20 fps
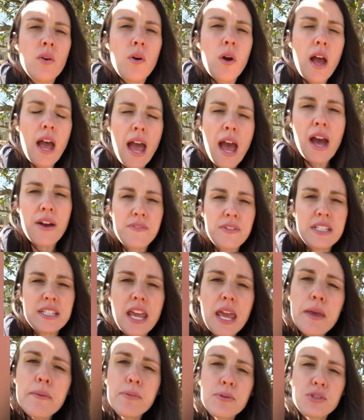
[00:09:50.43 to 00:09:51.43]
a half a
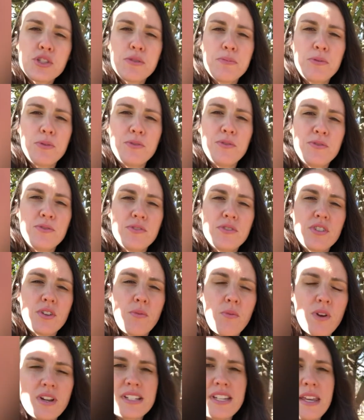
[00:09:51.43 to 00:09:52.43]
tablespoon to 1